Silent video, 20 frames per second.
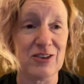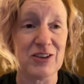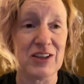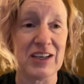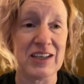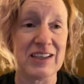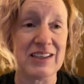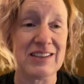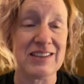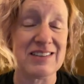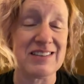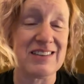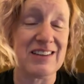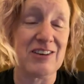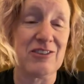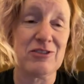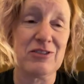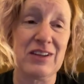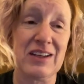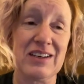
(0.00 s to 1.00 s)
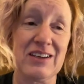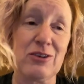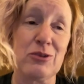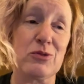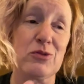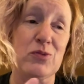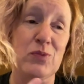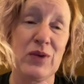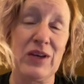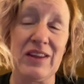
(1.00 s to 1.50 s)
that kind of stuff that
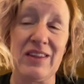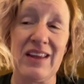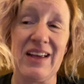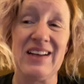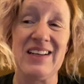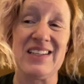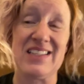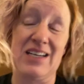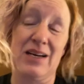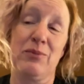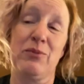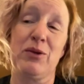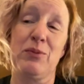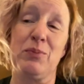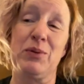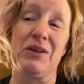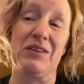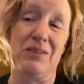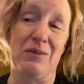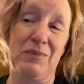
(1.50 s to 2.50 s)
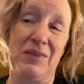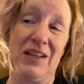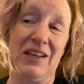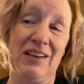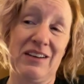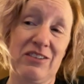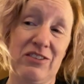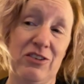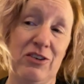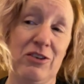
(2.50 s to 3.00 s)
goes with anytime we put something
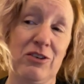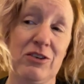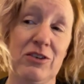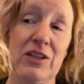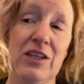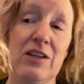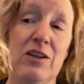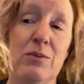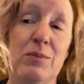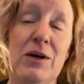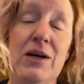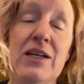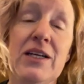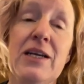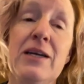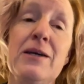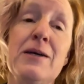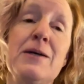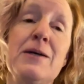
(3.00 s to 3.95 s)
external in the body.